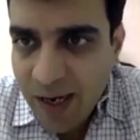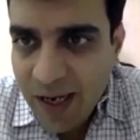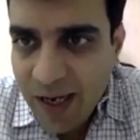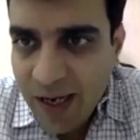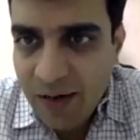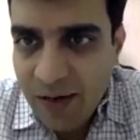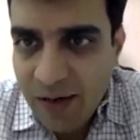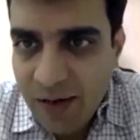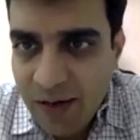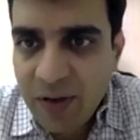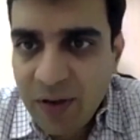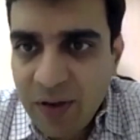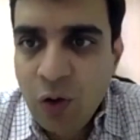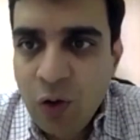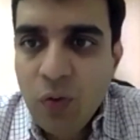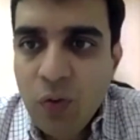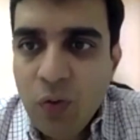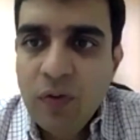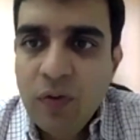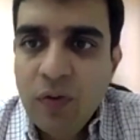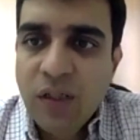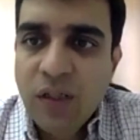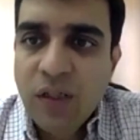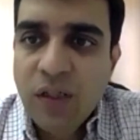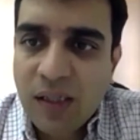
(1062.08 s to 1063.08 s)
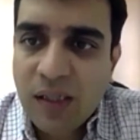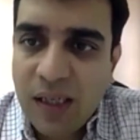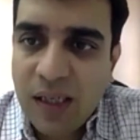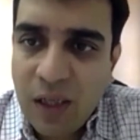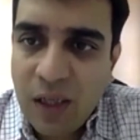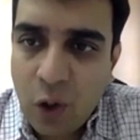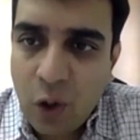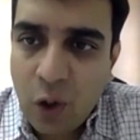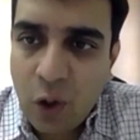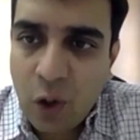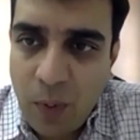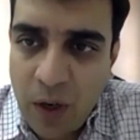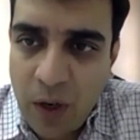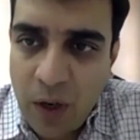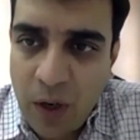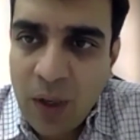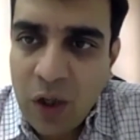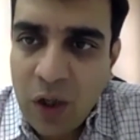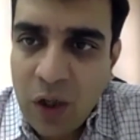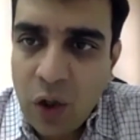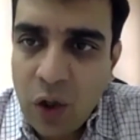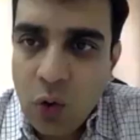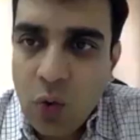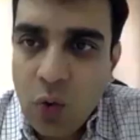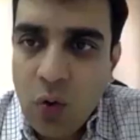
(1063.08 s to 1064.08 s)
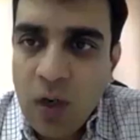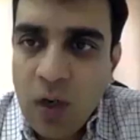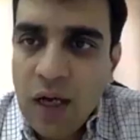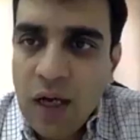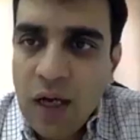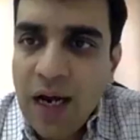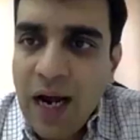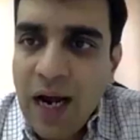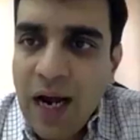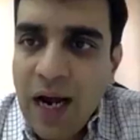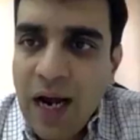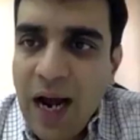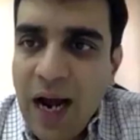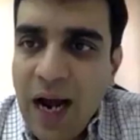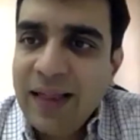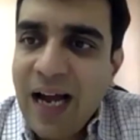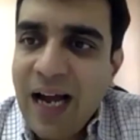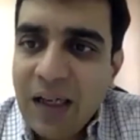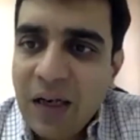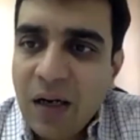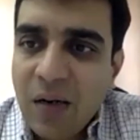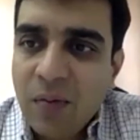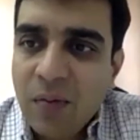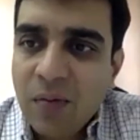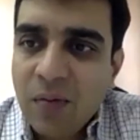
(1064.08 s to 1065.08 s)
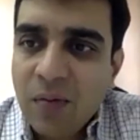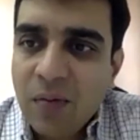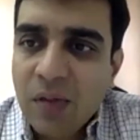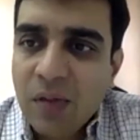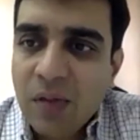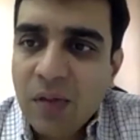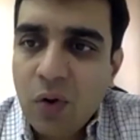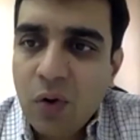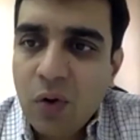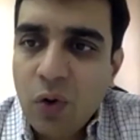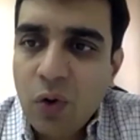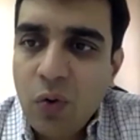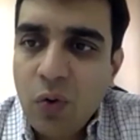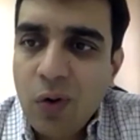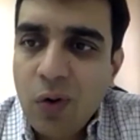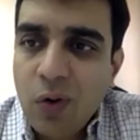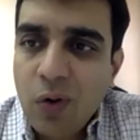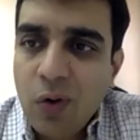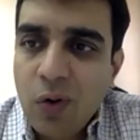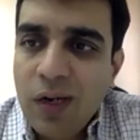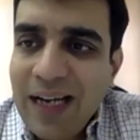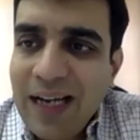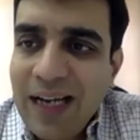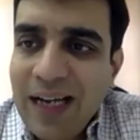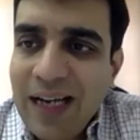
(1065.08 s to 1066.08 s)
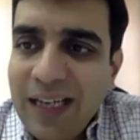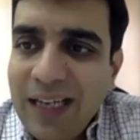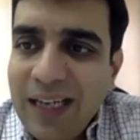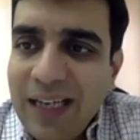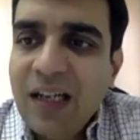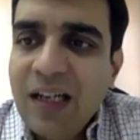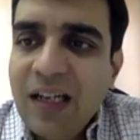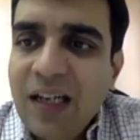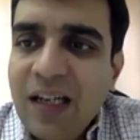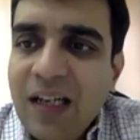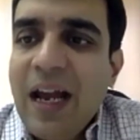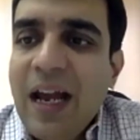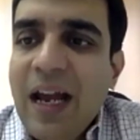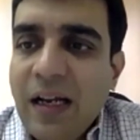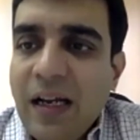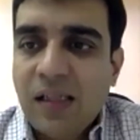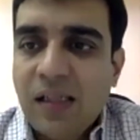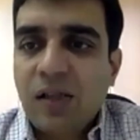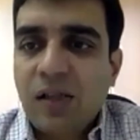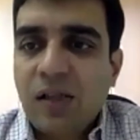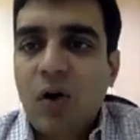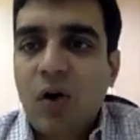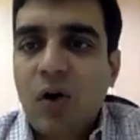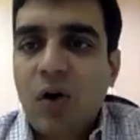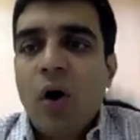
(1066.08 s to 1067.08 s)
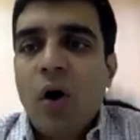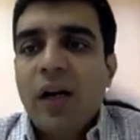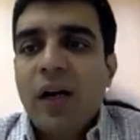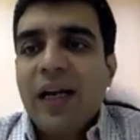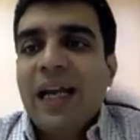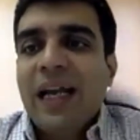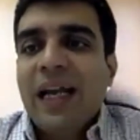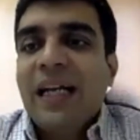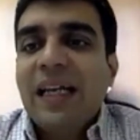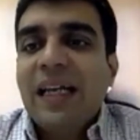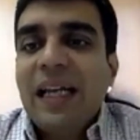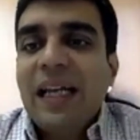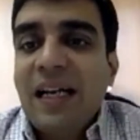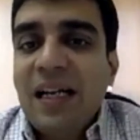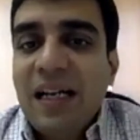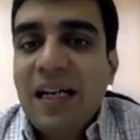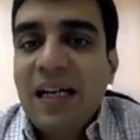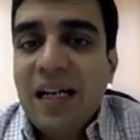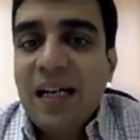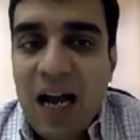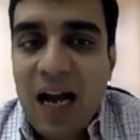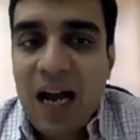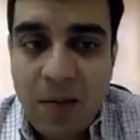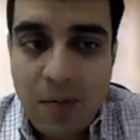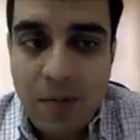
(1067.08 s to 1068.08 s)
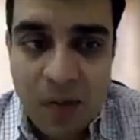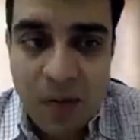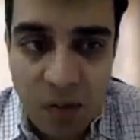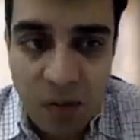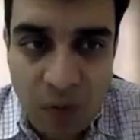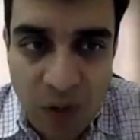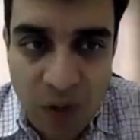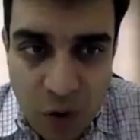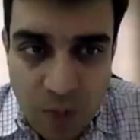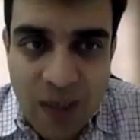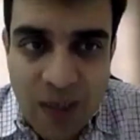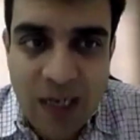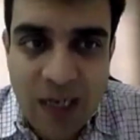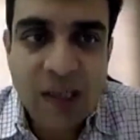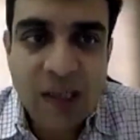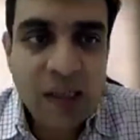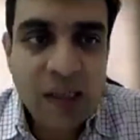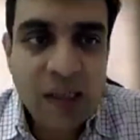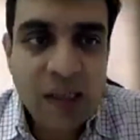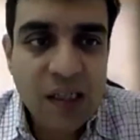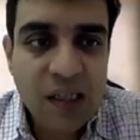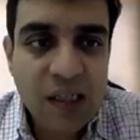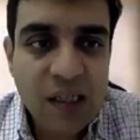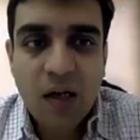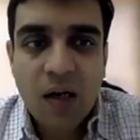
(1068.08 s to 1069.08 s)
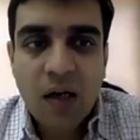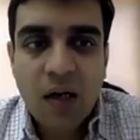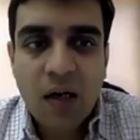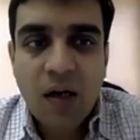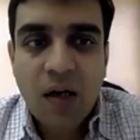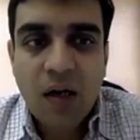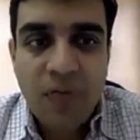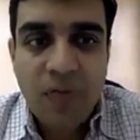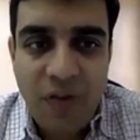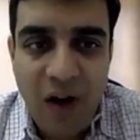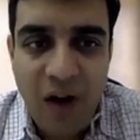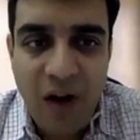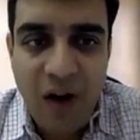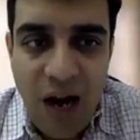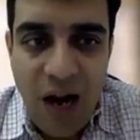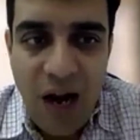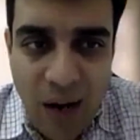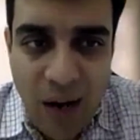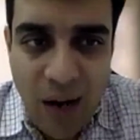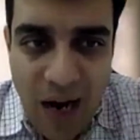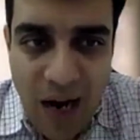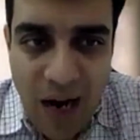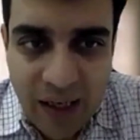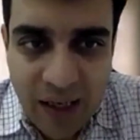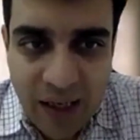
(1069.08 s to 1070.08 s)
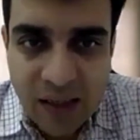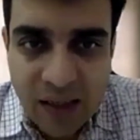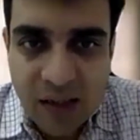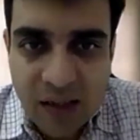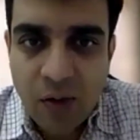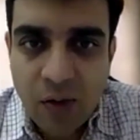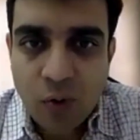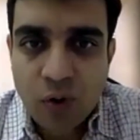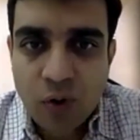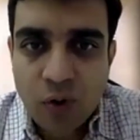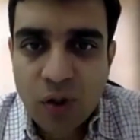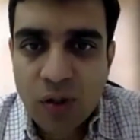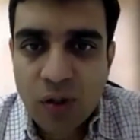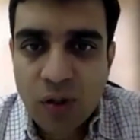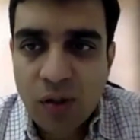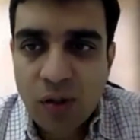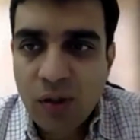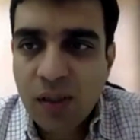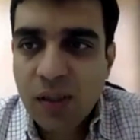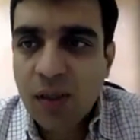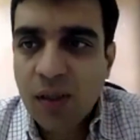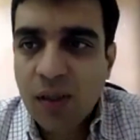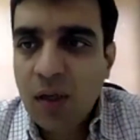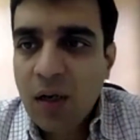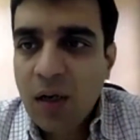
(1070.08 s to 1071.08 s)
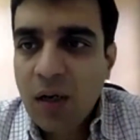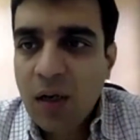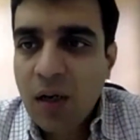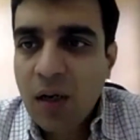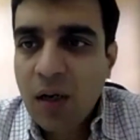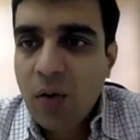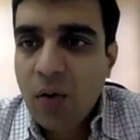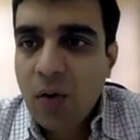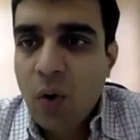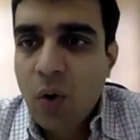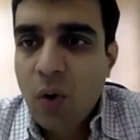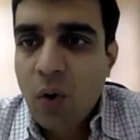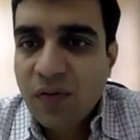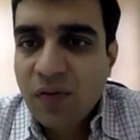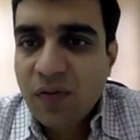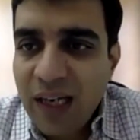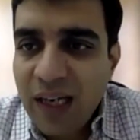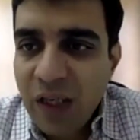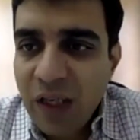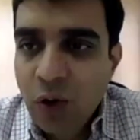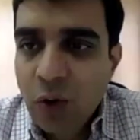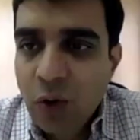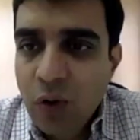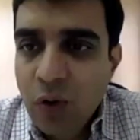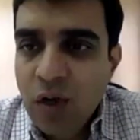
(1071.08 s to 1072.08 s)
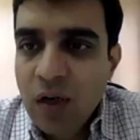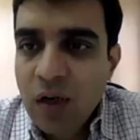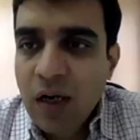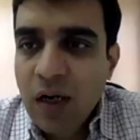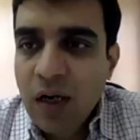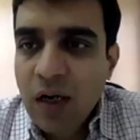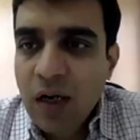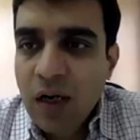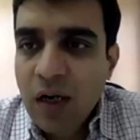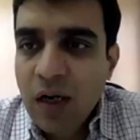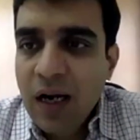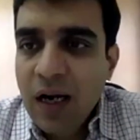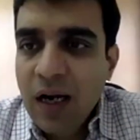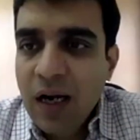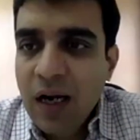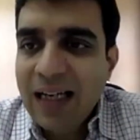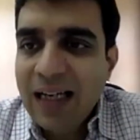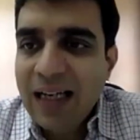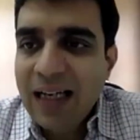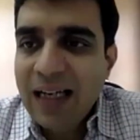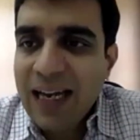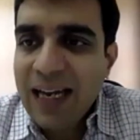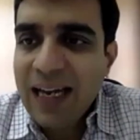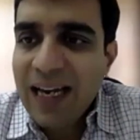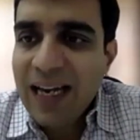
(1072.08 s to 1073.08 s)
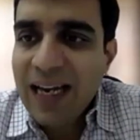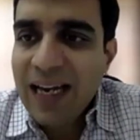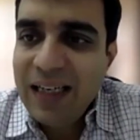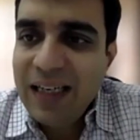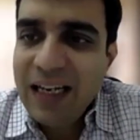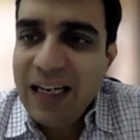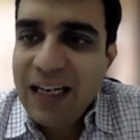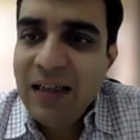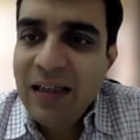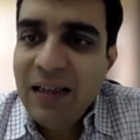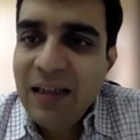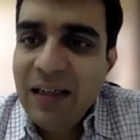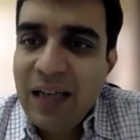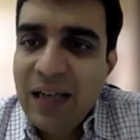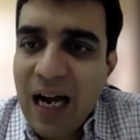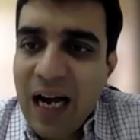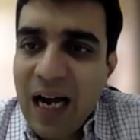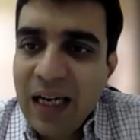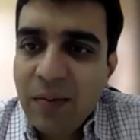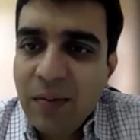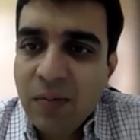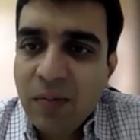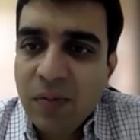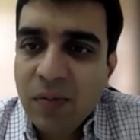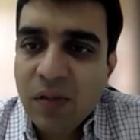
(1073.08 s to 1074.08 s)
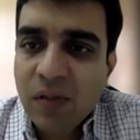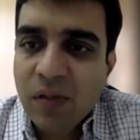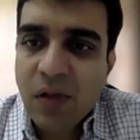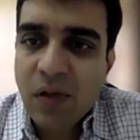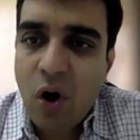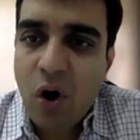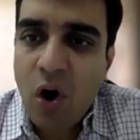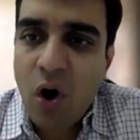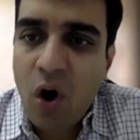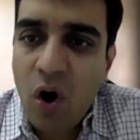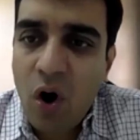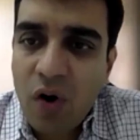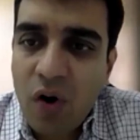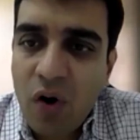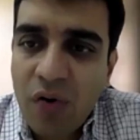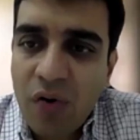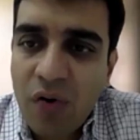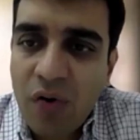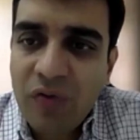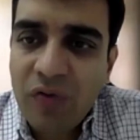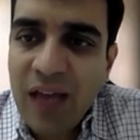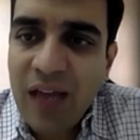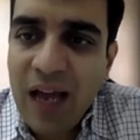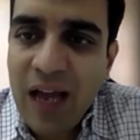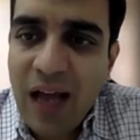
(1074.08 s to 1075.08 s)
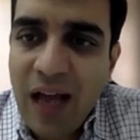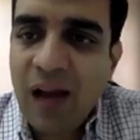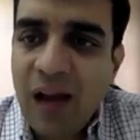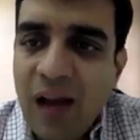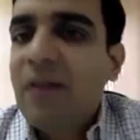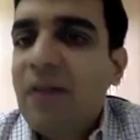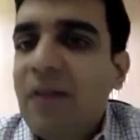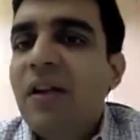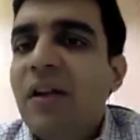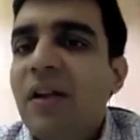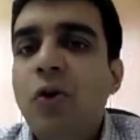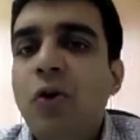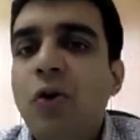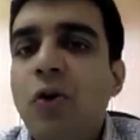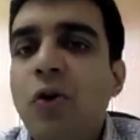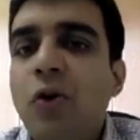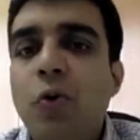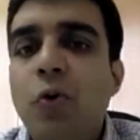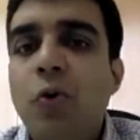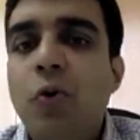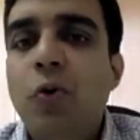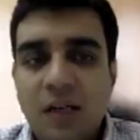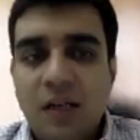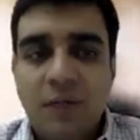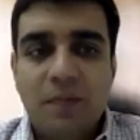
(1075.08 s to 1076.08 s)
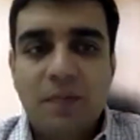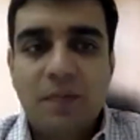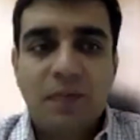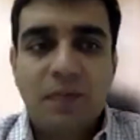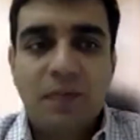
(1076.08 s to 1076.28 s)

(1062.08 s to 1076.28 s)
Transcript: by revenue, which is 0.12, and that comes out to 18x or 18 times, which means Farm Agri Solutions was valued at 18 times of their revenue per se.